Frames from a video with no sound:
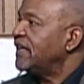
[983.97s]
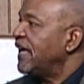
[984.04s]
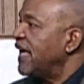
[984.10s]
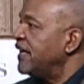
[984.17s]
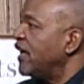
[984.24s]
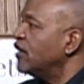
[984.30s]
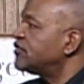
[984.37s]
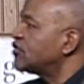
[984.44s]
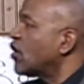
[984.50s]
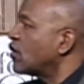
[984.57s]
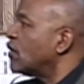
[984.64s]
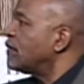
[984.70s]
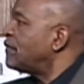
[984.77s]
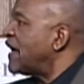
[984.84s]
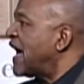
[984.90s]
and they'll
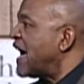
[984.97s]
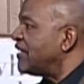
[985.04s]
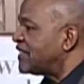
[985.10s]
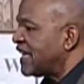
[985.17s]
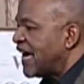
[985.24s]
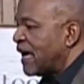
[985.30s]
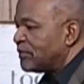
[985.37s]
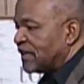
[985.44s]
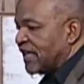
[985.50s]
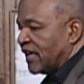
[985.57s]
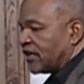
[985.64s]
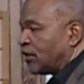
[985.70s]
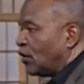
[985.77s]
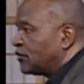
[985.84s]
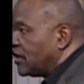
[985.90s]
circle five times to get
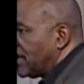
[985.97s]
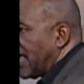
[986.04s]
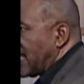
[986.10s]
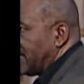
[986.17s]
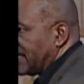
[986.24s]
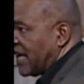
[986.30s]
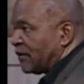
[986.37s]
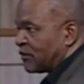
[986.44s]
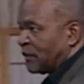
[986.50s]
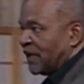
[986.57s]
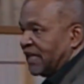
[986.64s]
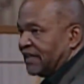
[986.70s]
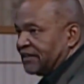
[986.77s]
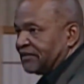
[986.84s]
close to the handicap spot?